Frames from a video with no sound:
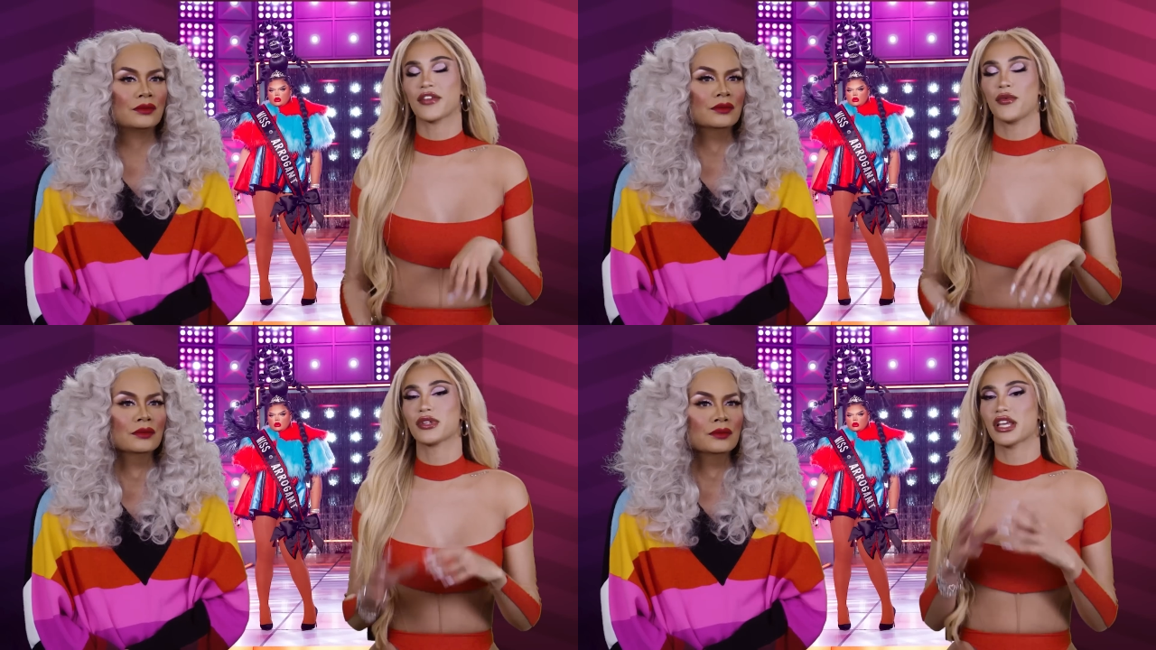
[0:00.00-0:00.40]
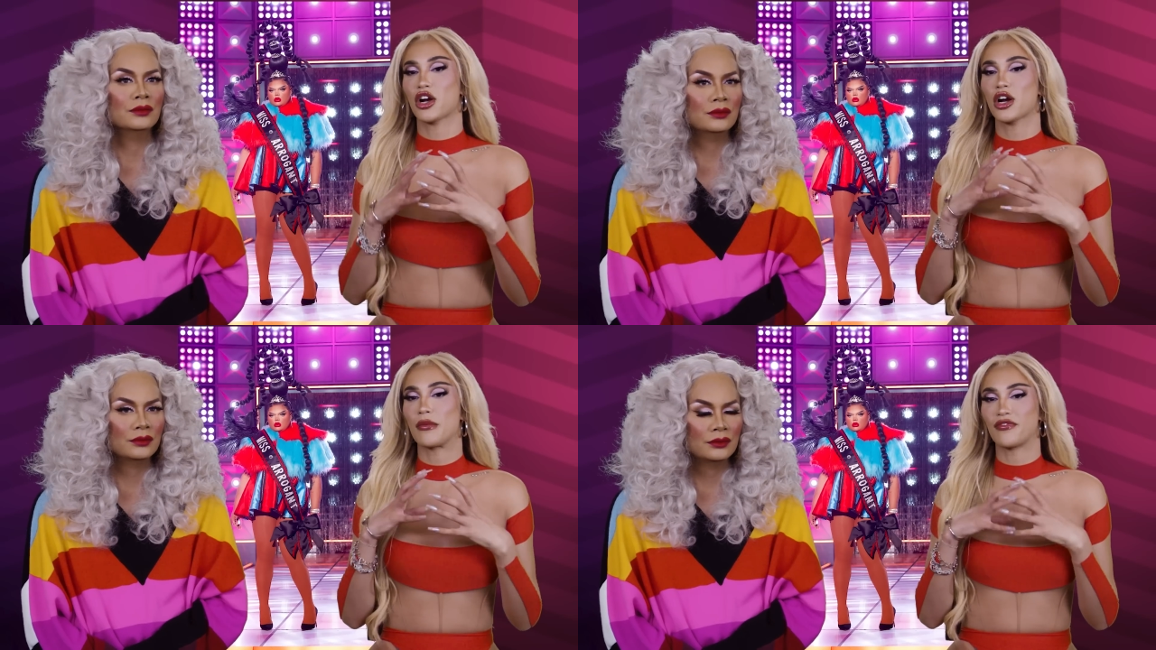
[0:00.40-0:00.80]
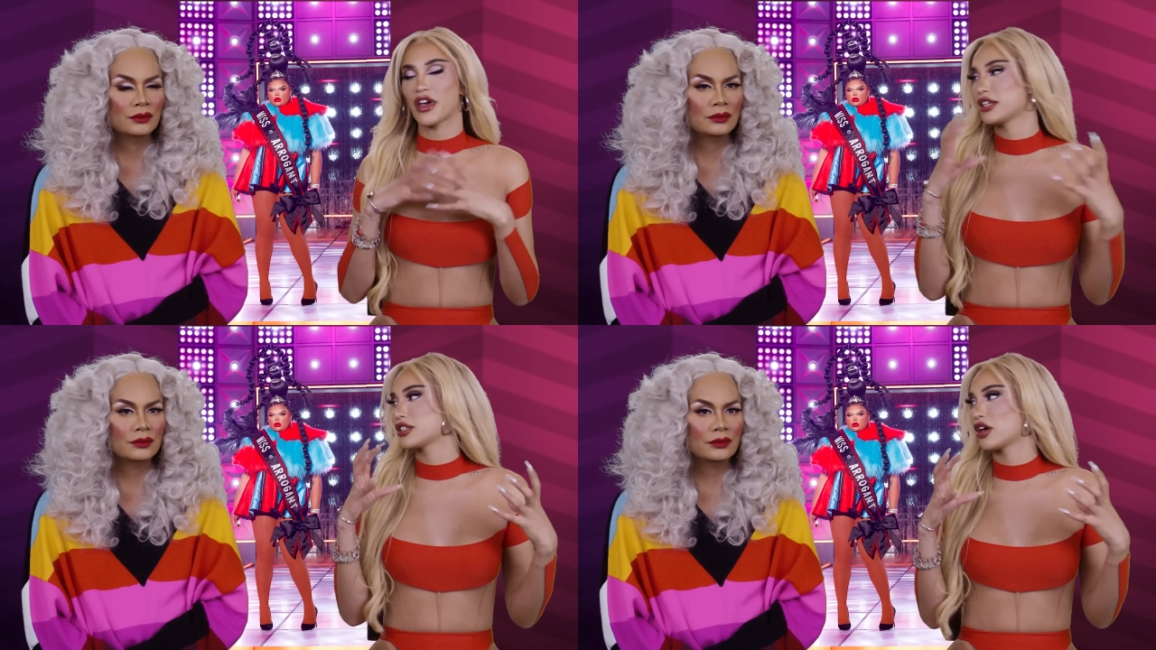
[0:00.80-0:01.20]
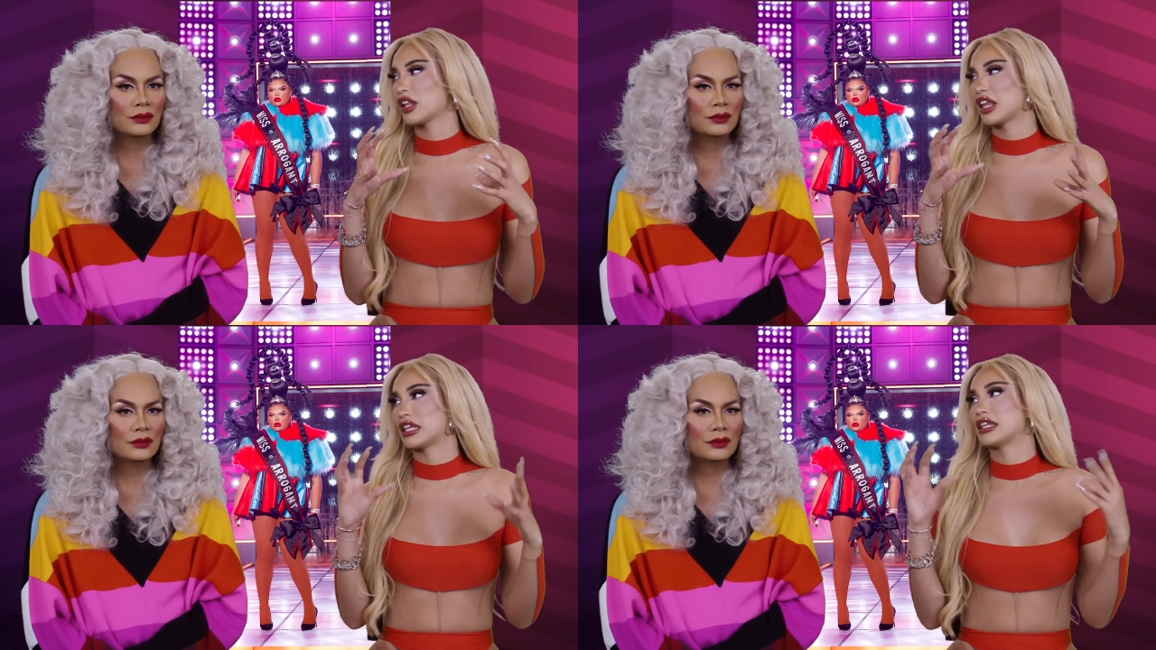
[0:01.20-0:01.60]
Speaker 1: if it was like her face on
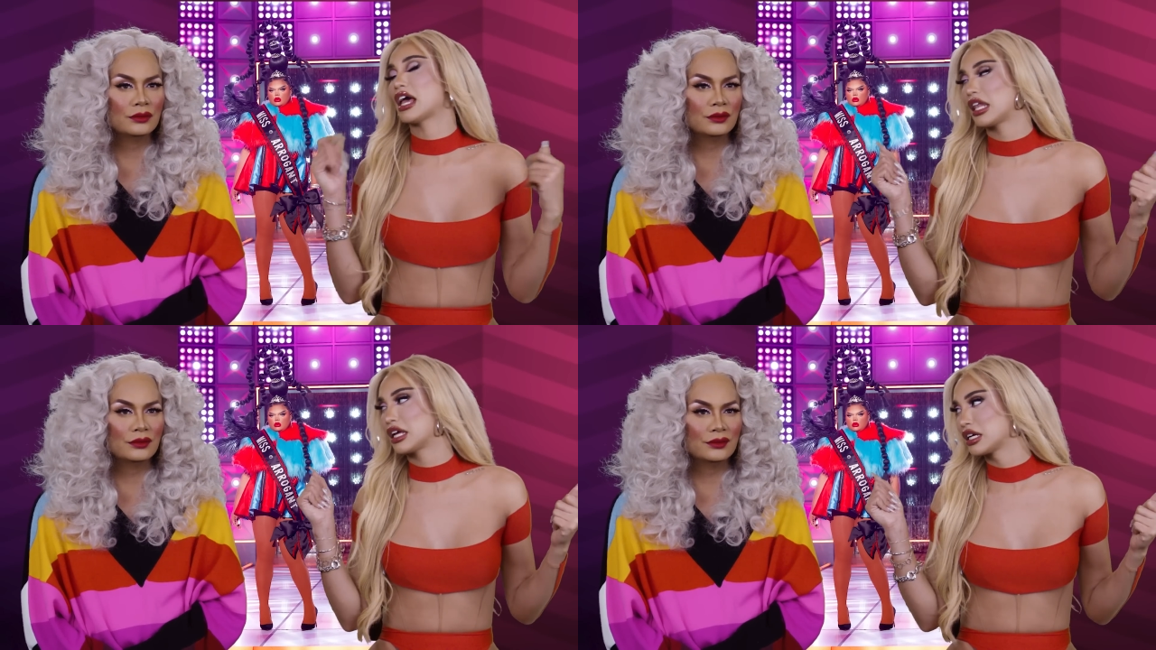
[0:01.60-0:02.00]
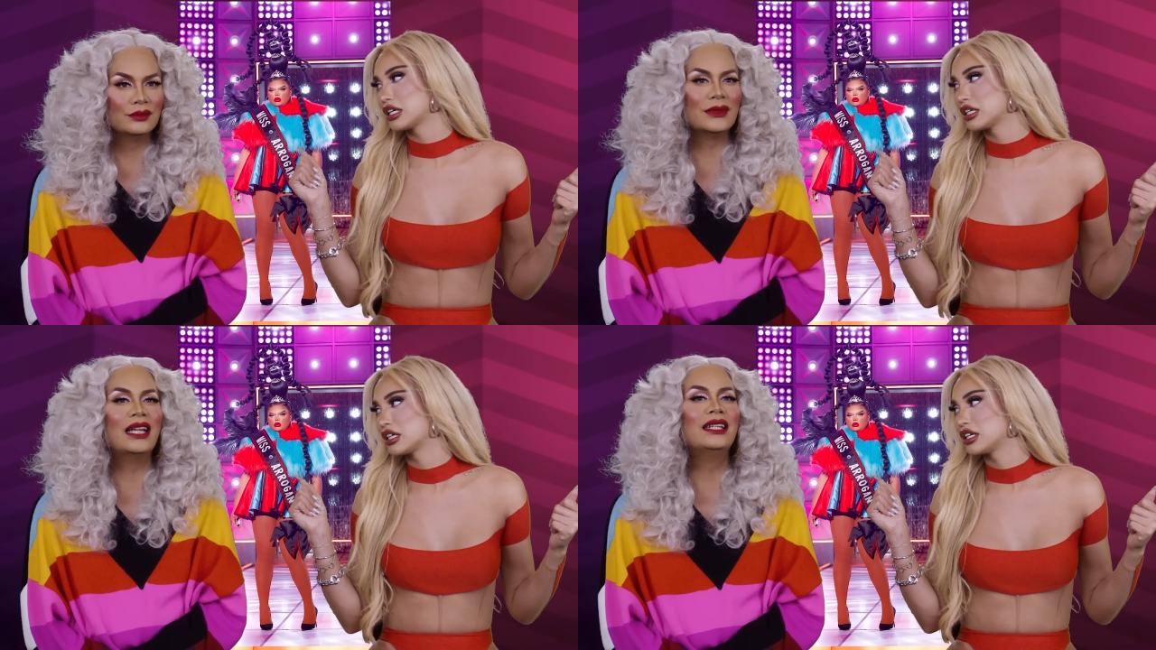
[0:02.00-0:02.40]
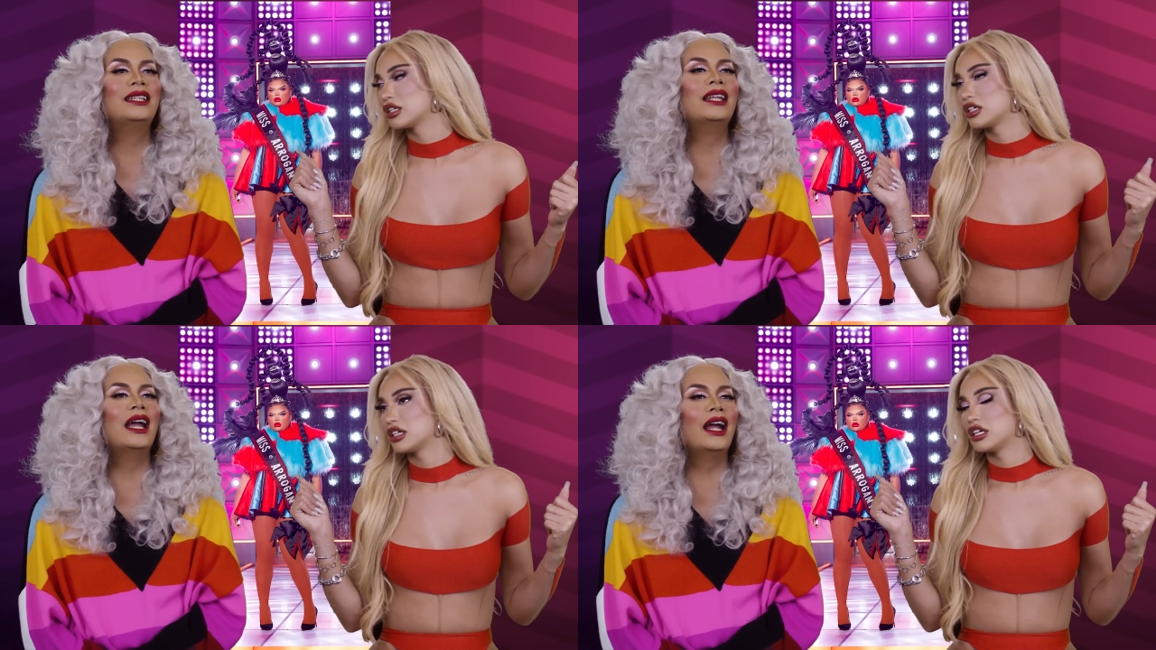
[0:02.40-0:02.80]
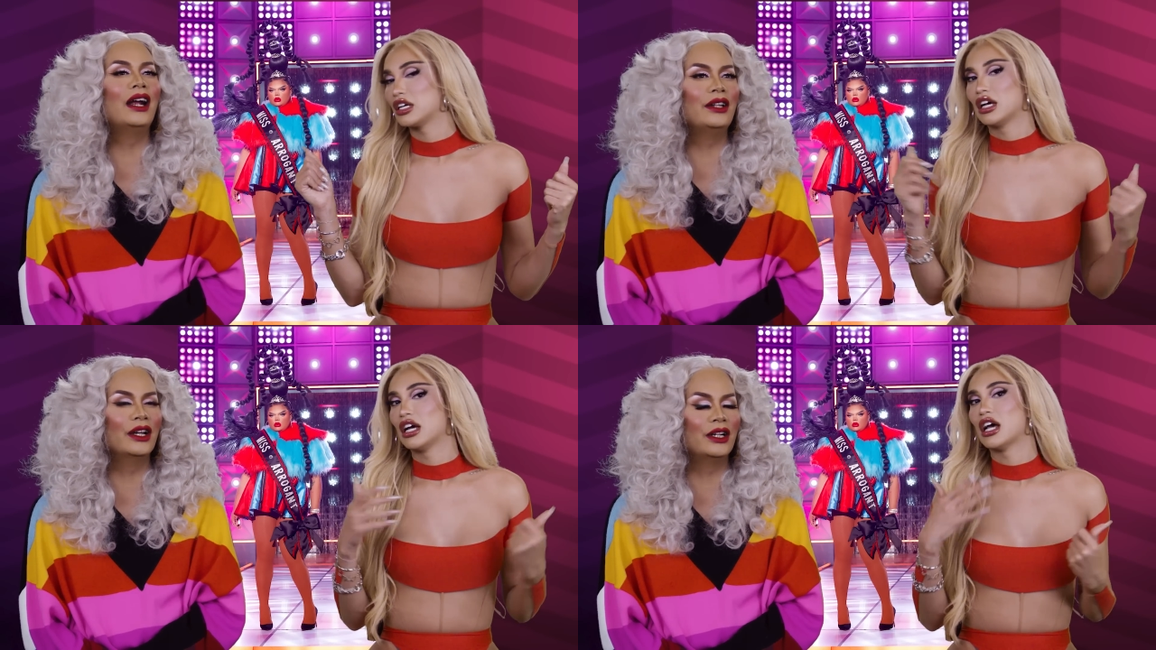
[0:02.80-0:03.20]
it, like yelling.
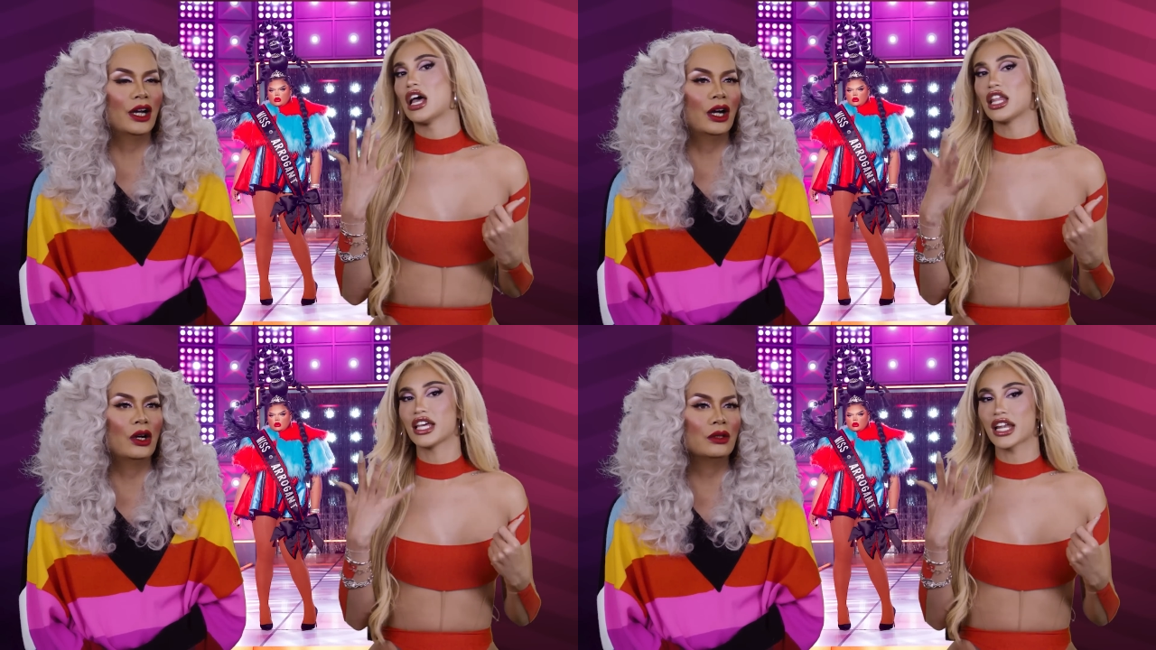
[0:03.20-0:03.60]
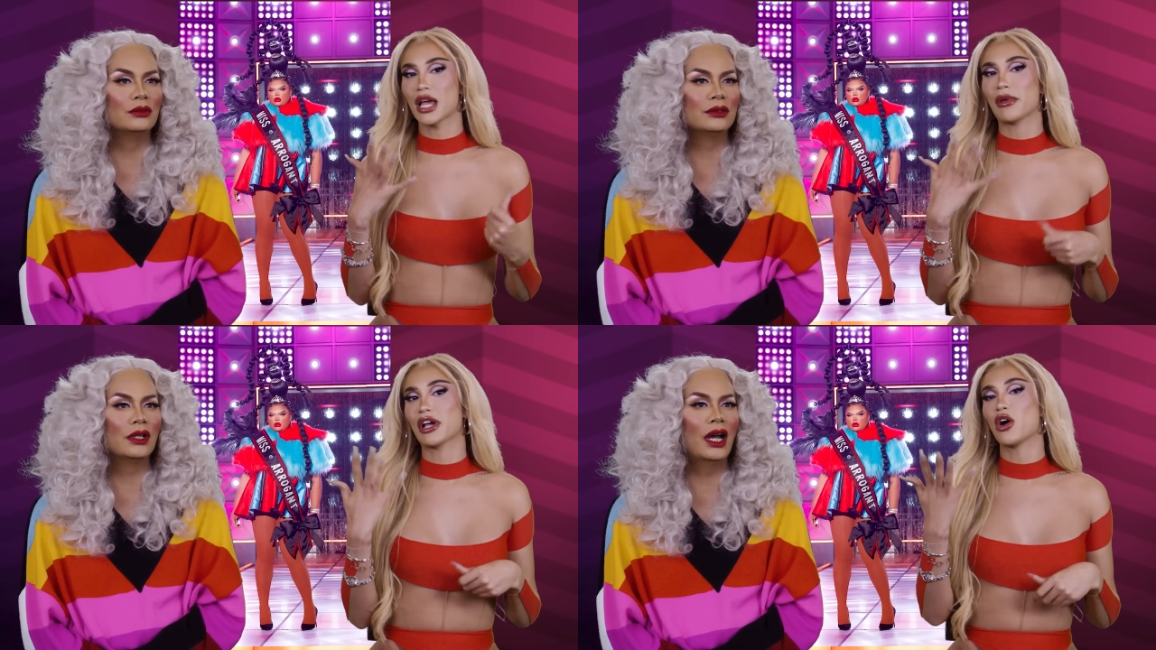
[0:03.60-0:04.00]
Speaker 2: There you go. Then I'd be like,